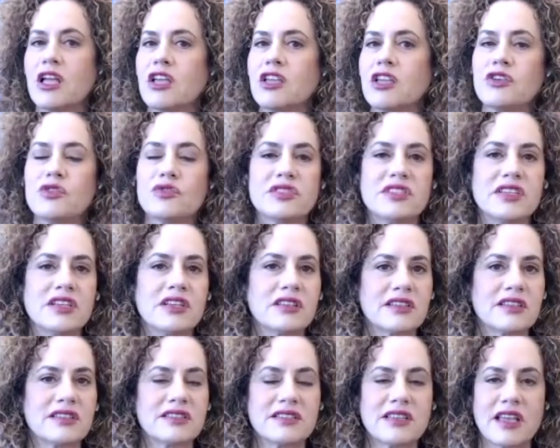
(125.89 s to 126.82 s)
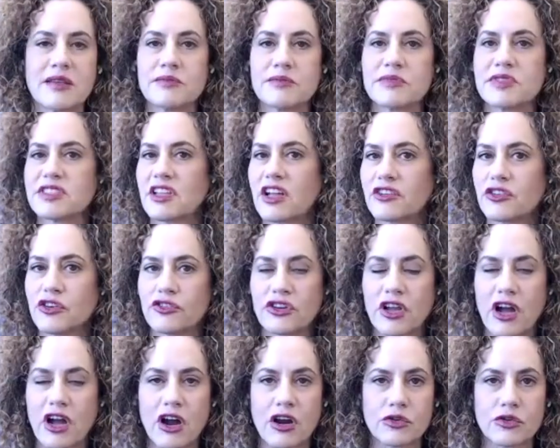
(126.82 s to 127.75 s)
Using the same standard
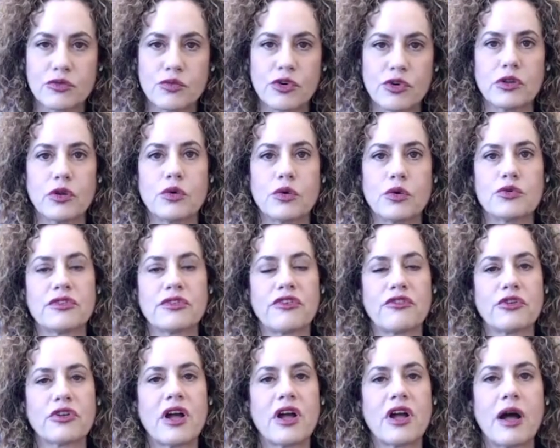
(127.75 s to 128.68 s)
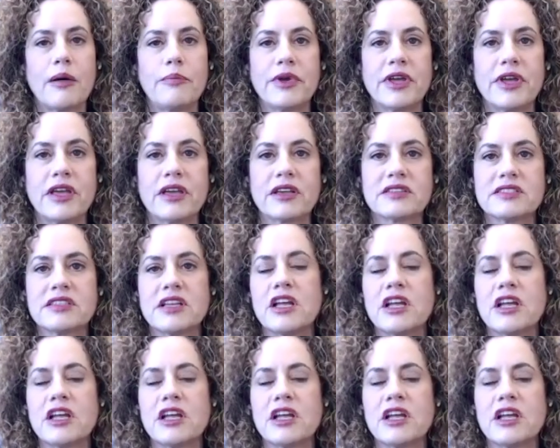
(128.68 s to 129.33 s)
hardware, lower their CapEx,